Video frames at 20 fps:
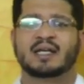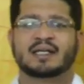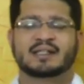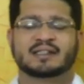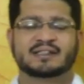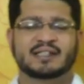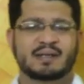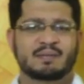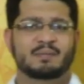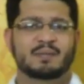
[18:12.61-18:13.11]

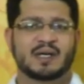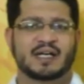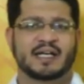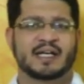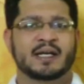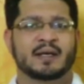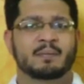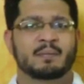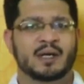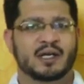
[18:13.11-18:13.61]
simply
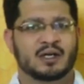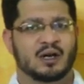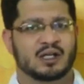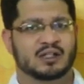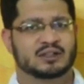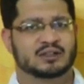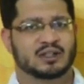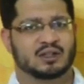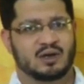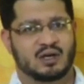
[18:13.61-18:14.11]

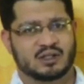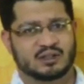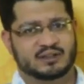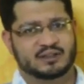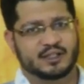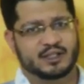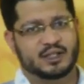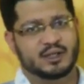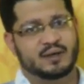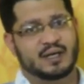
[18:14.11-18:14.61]
because the
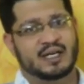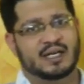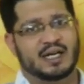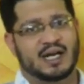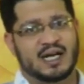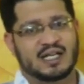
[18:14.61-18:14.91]
Constituent